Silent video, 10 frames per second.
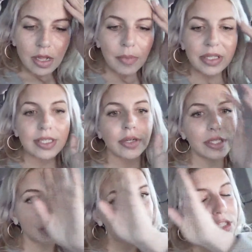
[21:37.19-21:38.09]
But
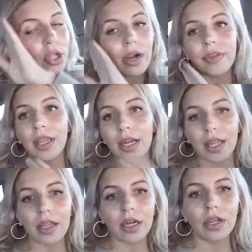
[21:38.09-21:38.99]
seriously, we're starving, and
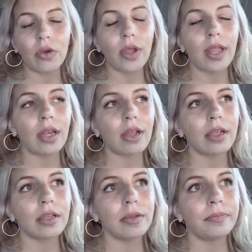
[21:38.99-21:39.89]
I gotta go
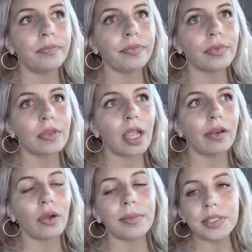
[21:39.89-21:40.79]
in, I
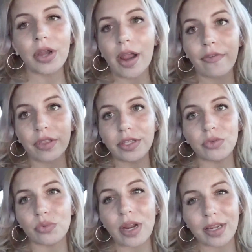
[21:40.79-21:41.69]
know, I'm sorry for
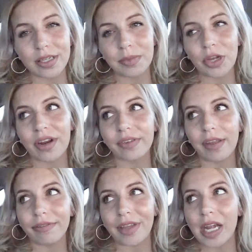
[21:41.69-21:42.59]
this rant. I'm sorry if I
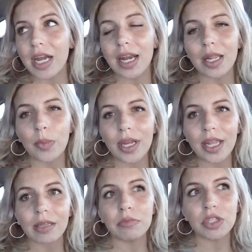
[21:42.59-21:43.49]
offended
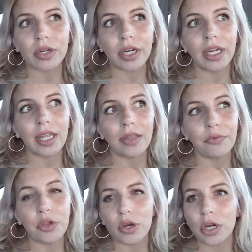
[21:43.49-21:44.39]
anybody. I'm sorry
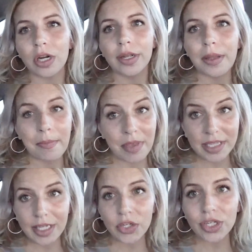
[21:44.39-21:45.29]
if you're
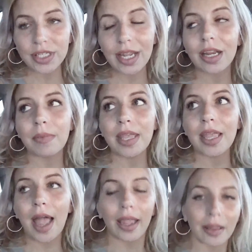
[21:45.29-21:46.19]
misunderstanding
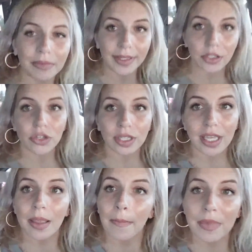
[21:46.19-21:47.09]
me. I am
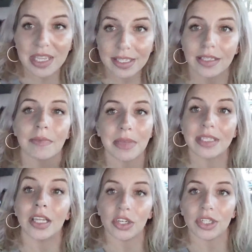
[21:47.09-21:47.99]
literally
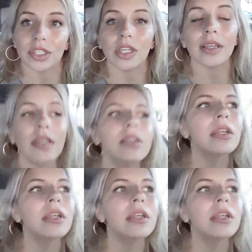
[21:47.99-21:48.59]
misunderstood.